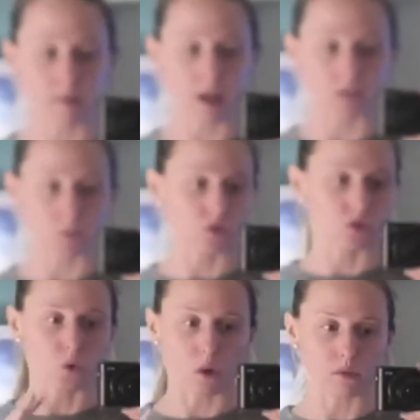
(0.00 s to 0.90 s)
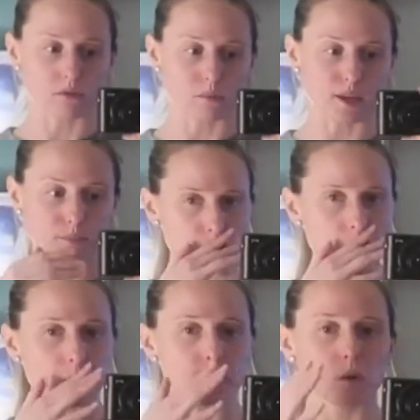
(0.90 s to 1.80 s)
pounds, which is normal for me.
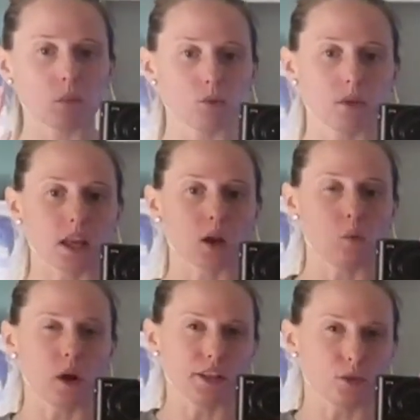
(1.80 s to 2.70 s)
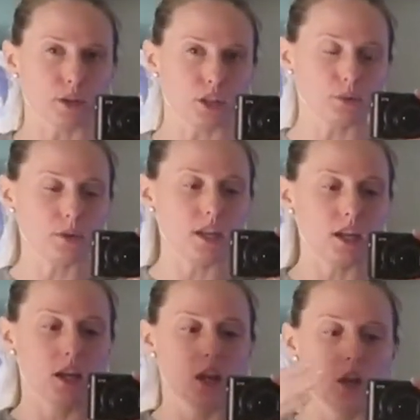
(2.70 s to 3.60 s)
I'm anywhere between like
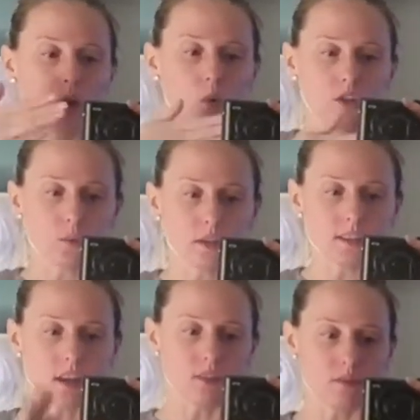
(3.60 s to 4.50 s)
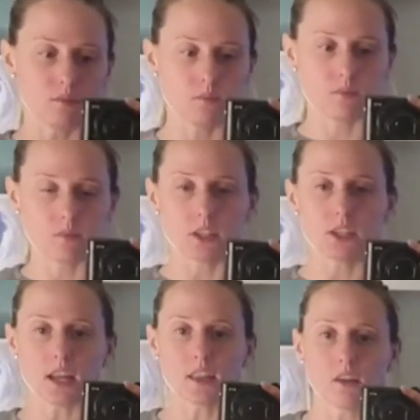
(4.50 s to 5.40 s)
123, 127.
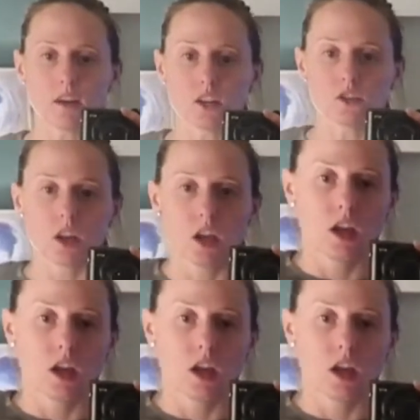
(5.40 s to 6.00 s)
Stay in that range.